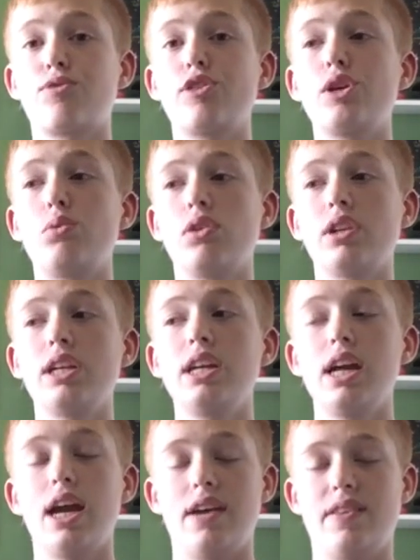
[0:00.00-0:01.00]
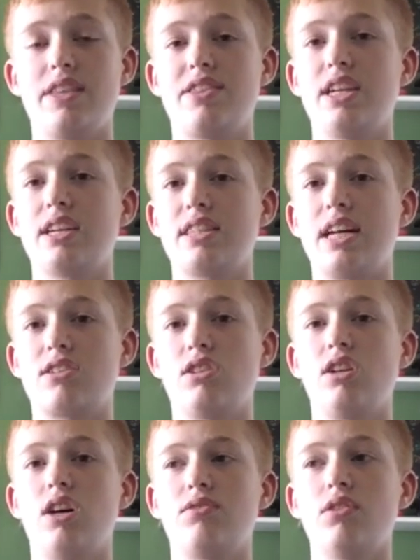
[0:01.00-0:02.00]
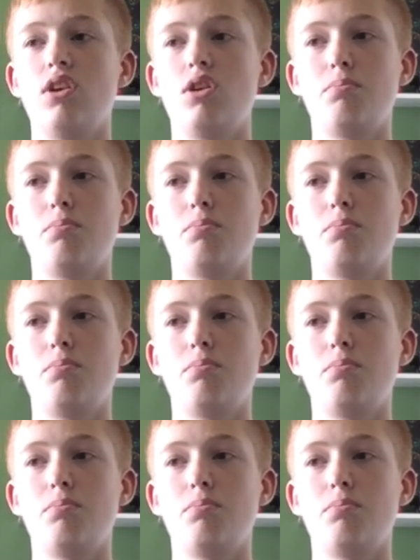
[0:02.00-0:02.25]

frequently, and they think that's enough.